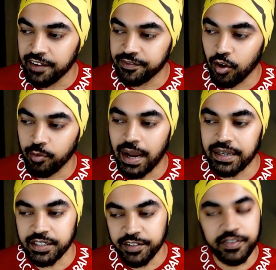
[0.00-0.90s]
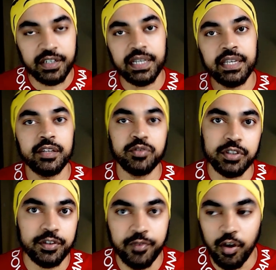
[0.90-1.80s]
I format differently
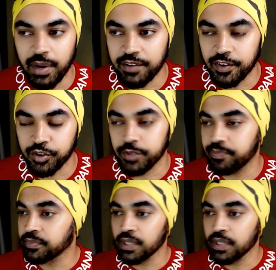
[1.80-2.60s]
using the format function.